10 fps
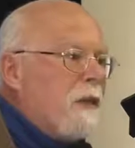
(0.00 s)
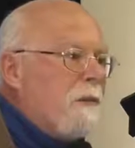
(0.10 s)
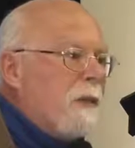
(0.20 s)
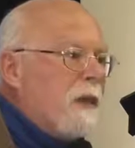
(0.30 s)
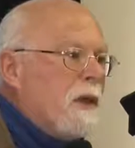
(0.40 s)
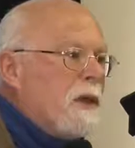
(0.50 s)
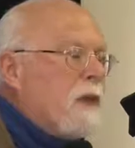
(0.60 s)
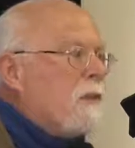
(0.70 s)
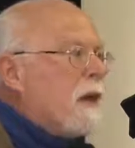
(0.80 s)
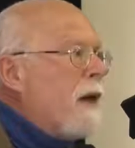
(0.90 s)
them,
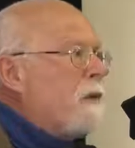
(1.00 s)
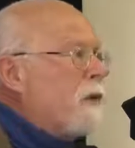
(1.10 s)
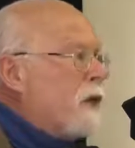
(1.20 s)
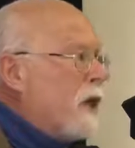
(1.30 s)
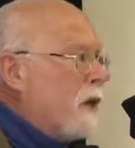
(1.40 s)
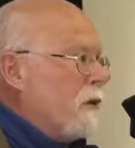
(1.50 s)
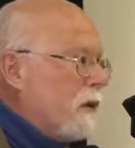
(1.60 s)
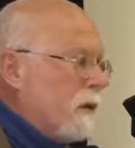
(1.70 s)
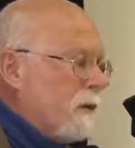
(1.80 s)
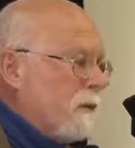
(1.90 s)
sometimes with
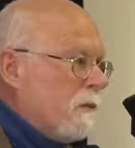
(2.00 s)
children.